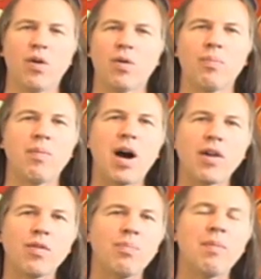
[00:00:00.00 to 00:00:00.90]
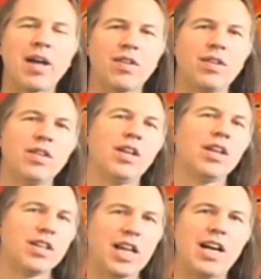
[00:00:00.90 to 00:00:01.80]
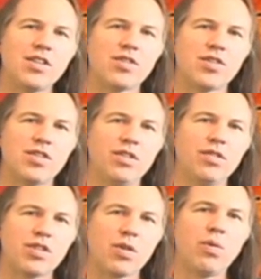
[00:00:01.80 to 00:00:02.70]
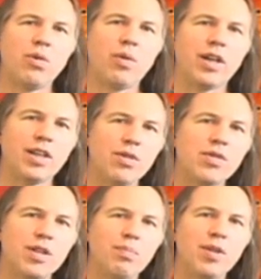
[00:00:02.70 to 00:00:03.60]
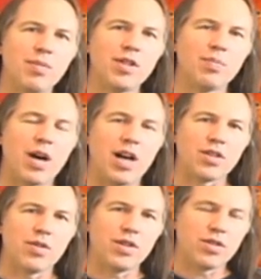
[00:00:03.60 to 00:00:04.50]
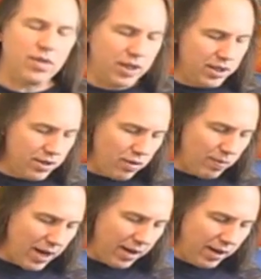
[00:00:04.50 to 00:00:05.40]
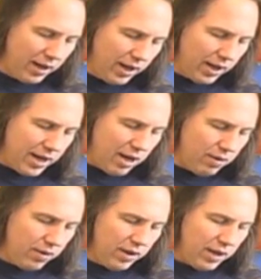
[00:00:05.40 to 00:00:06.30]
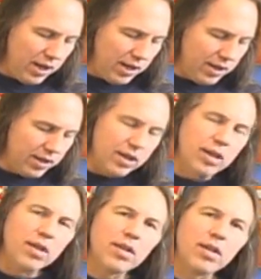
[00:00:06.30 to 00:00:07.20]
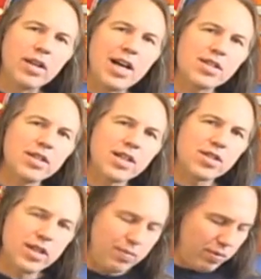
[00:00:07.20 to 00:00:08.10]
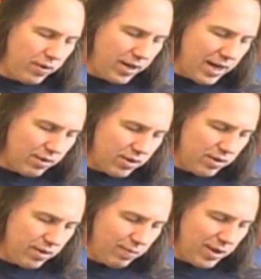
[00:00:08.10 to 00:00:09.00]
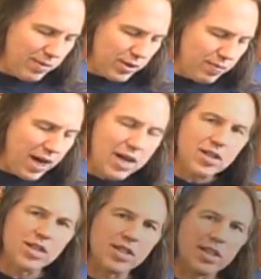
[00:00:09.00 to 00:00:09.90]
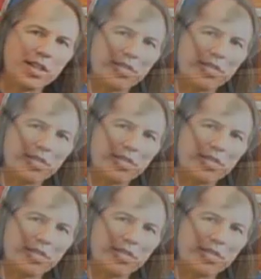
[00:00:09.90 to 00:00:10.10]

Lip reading: or modern metal. Guys are still soloing using BB's box. Alright, so you need to know about it. Now, in the last lesson I pointed out to you that BB's box is in